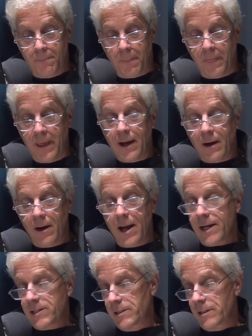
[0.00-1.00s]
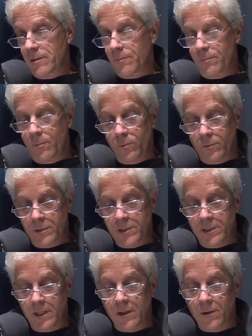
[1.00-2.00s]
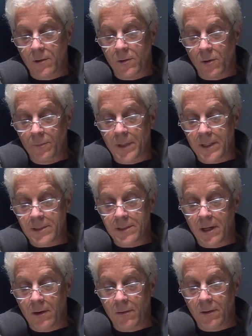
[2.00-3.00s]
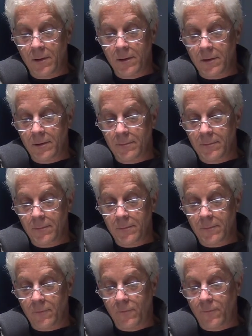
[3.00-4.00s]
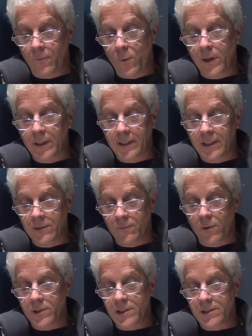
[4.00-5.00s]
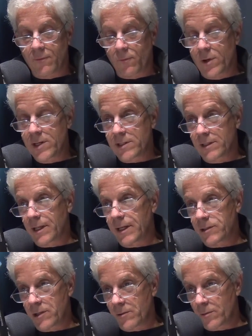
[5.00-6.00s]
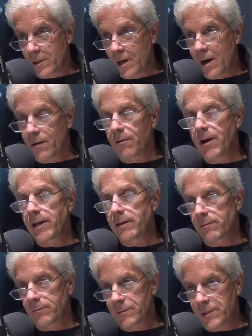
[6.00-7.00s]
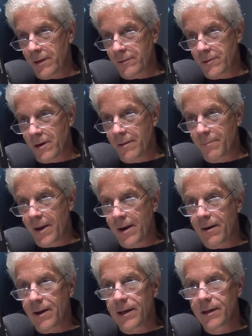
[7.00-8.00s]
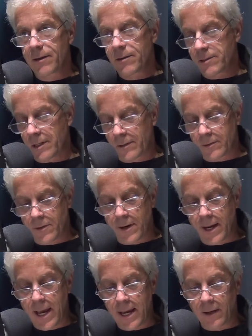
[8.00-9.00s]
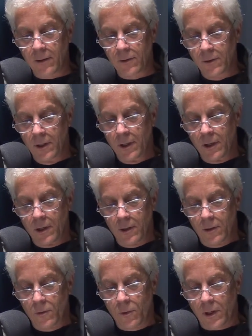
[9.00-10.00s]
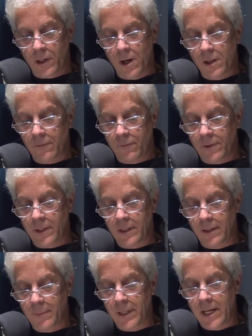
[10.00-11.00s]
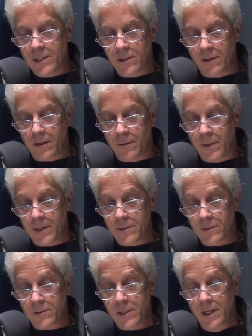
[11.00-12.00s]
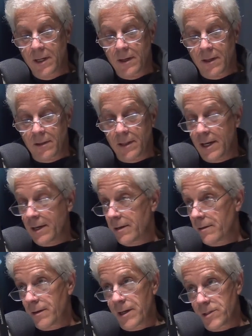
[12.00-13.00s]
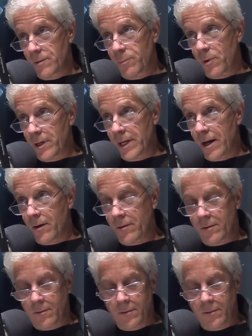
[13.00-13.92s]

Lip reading: They are actually the single group that's now foiling these voices of reason, like General Cartwright, Secretary Perry, Secretary Hagel, who are calling for the elimination of the missiles. They, as you point out,